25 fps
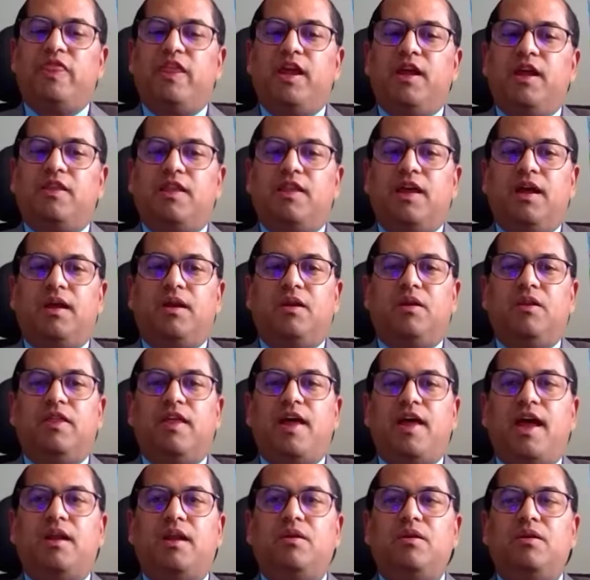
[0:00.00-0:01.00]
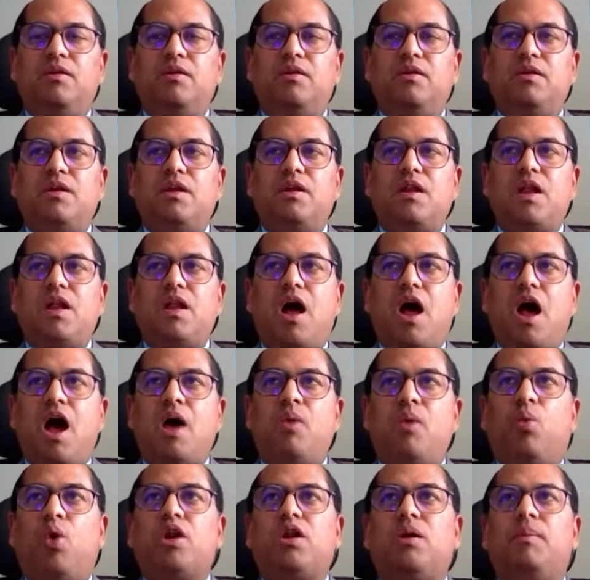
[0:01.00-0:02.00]
thing that I
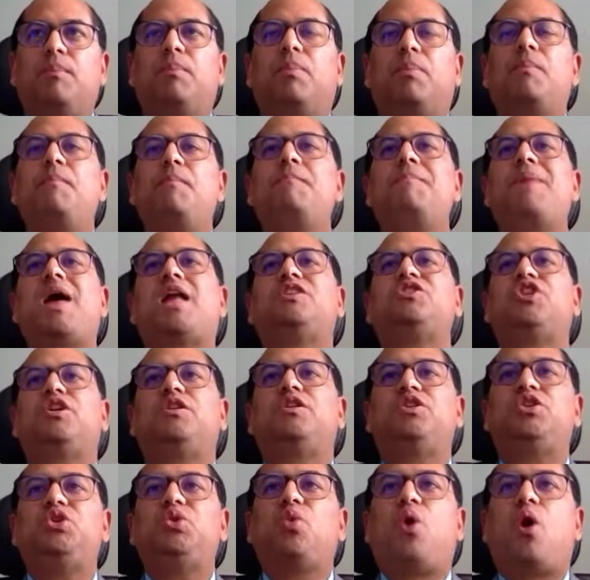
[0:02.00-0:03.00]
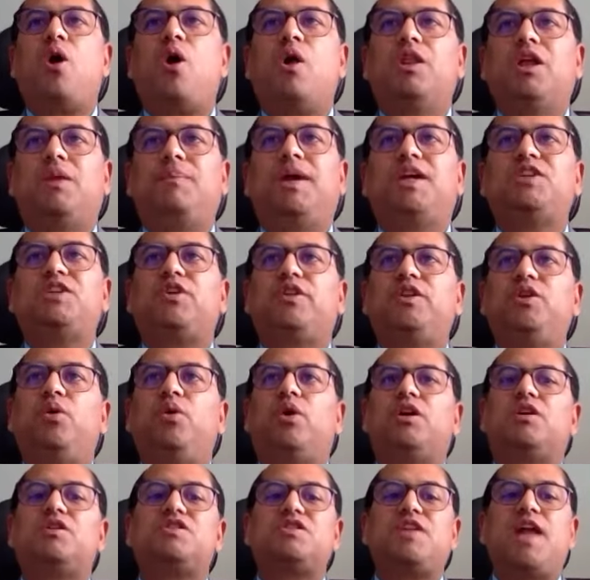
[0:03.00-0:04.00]
want to mention to you all and make sure that you
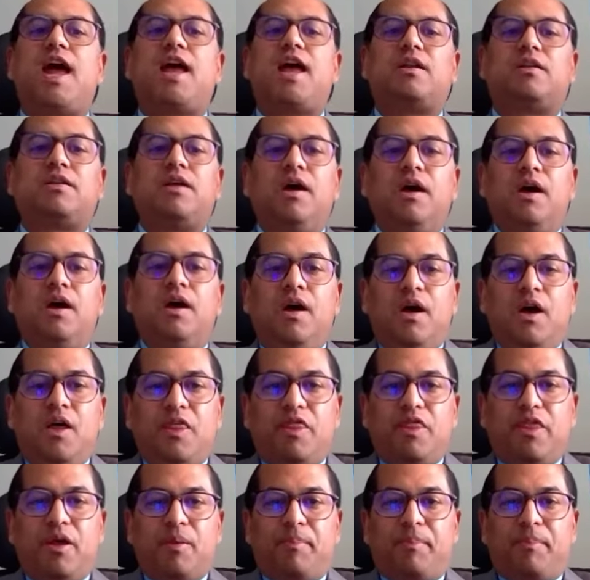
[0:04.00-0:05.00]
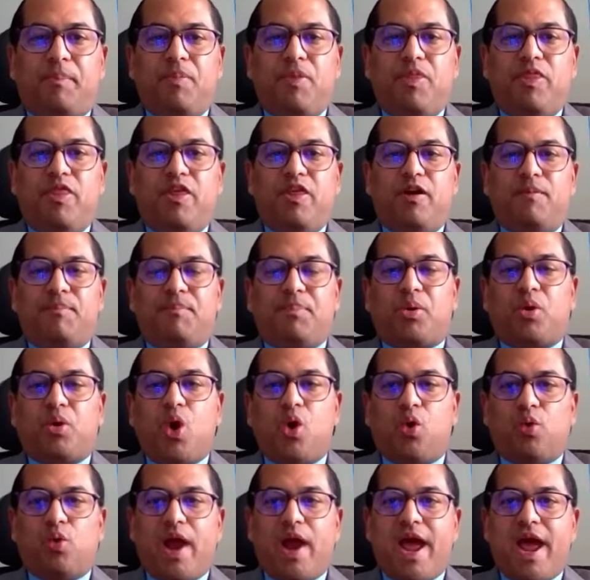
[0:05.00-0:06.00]
understand, the
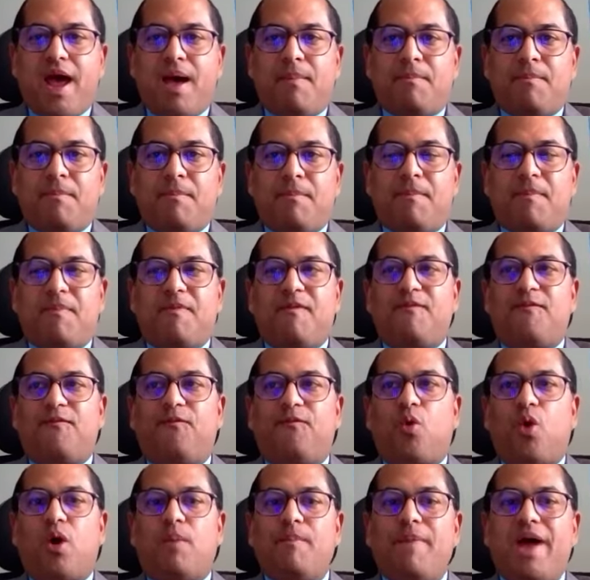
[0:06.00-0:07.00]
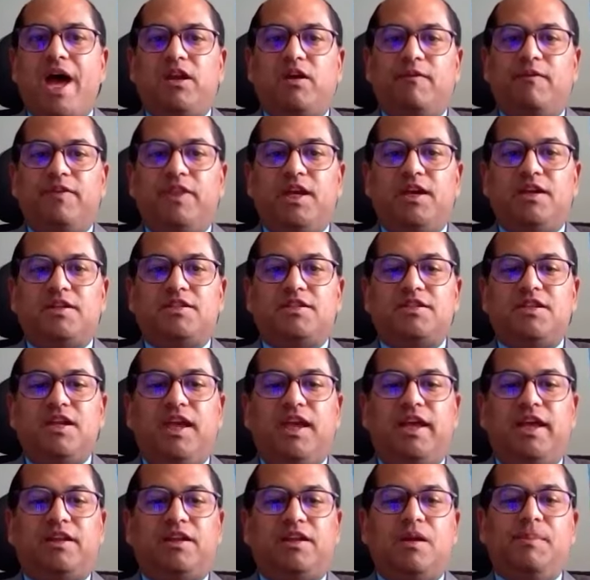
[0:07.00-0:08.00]
program format of this,
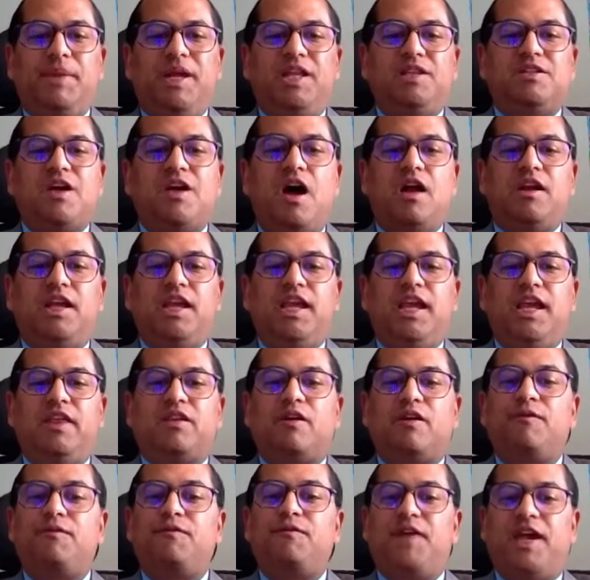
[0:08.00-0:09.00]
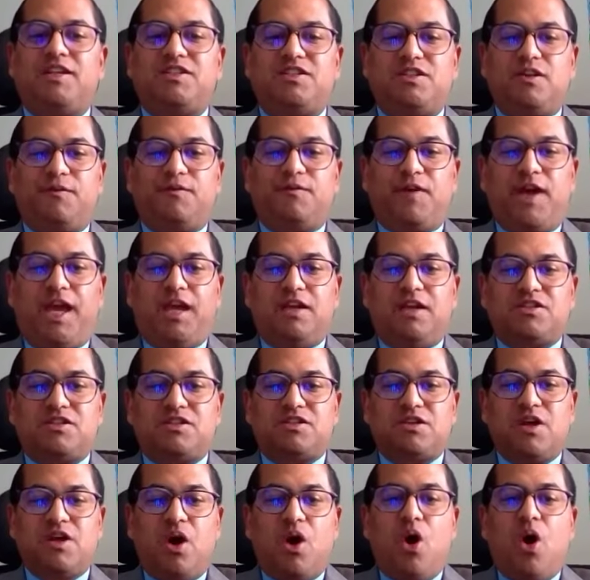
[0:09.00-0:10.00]
it can be done either
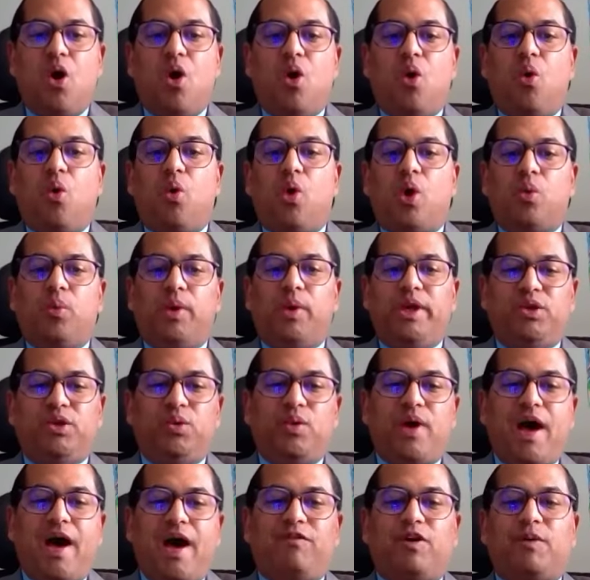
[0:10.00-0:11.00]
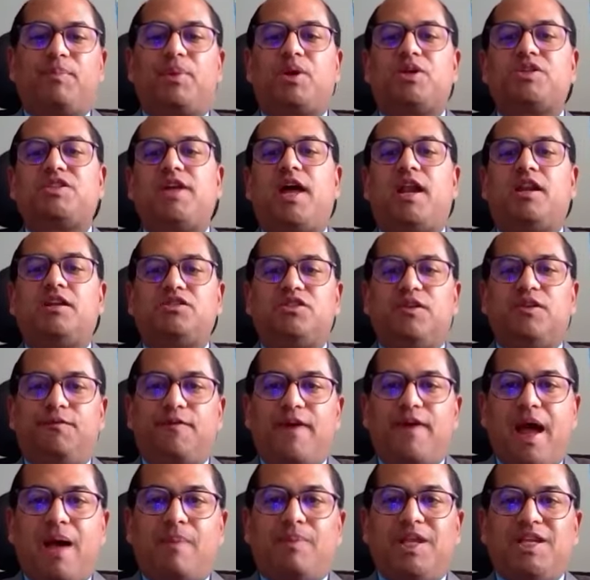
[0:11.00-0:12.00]
face-to-face, or we do have a percentage of
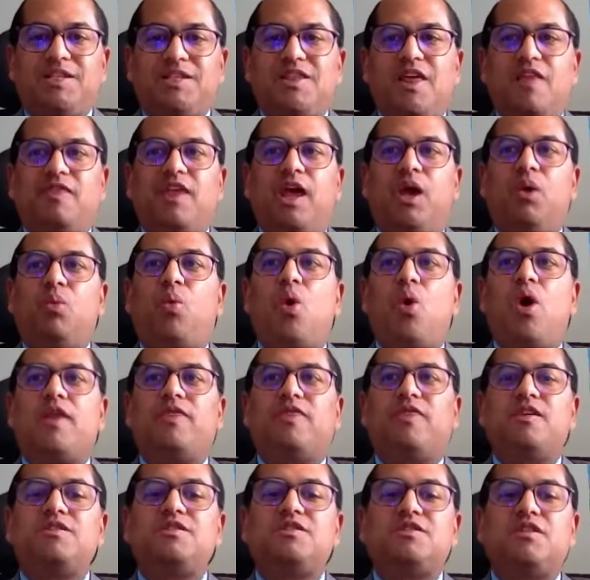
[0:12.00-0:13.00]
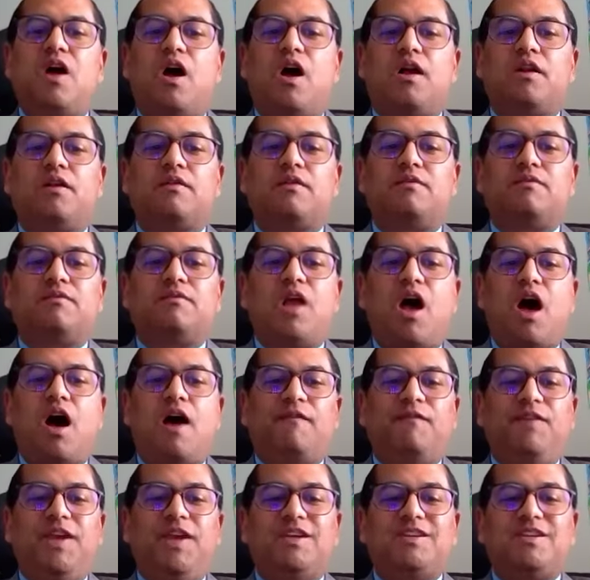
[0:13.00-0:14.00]
families that they want this done
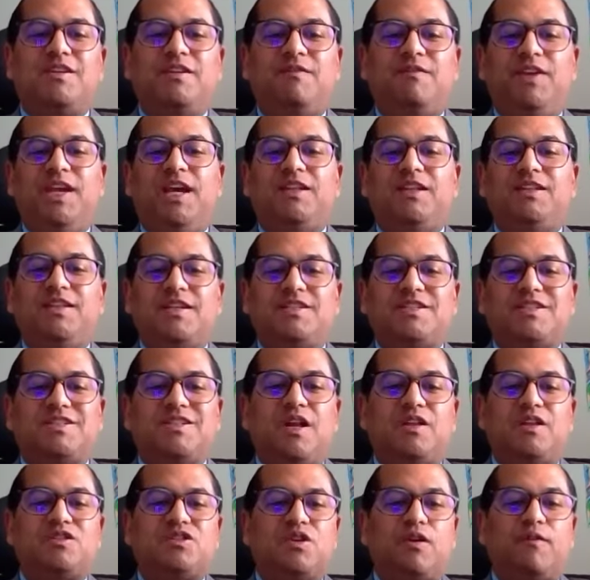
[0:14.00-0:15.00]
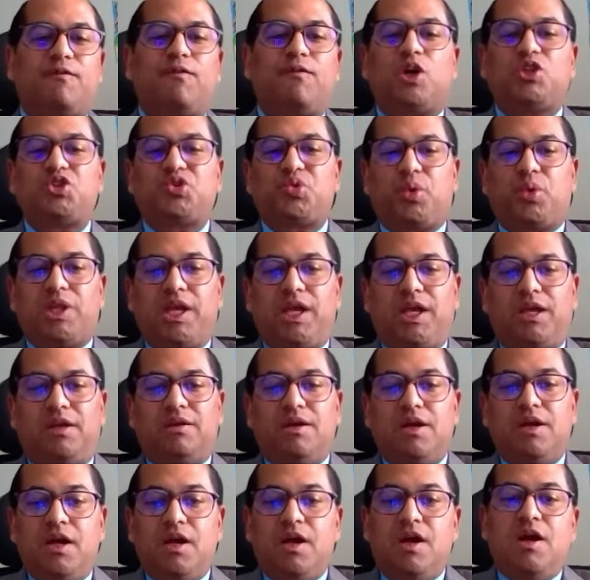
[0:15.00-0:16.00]
via distance or virtually.
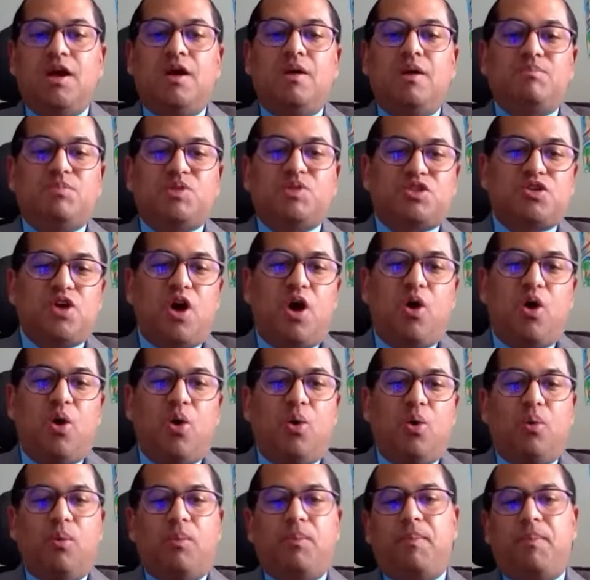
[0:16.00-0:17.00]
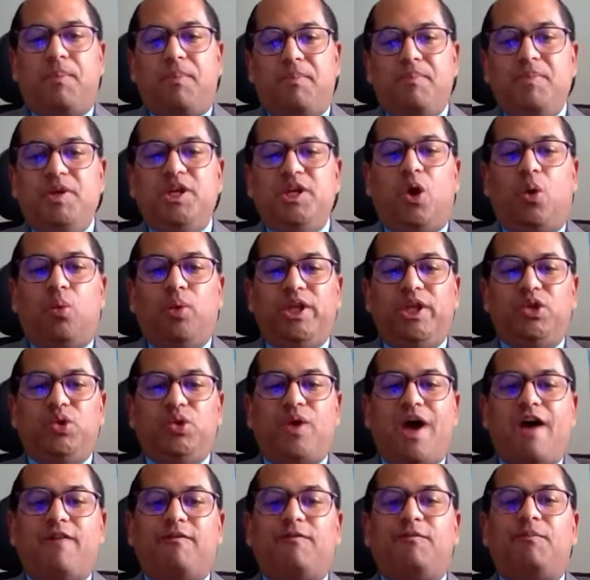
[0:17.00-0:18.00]
So, we do
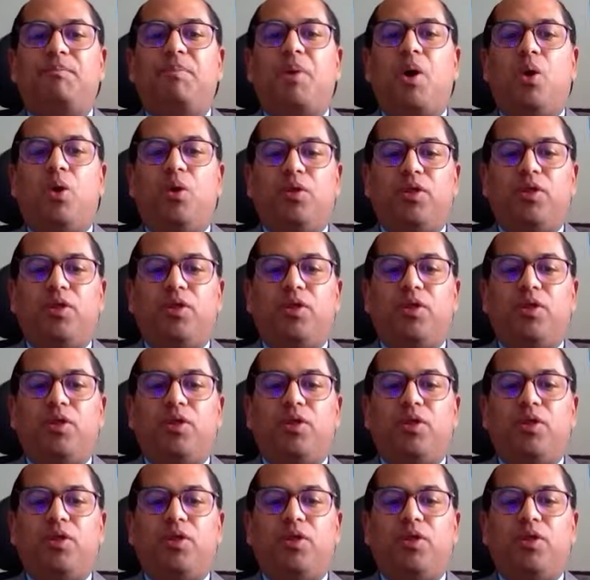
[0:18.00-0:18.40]
have both.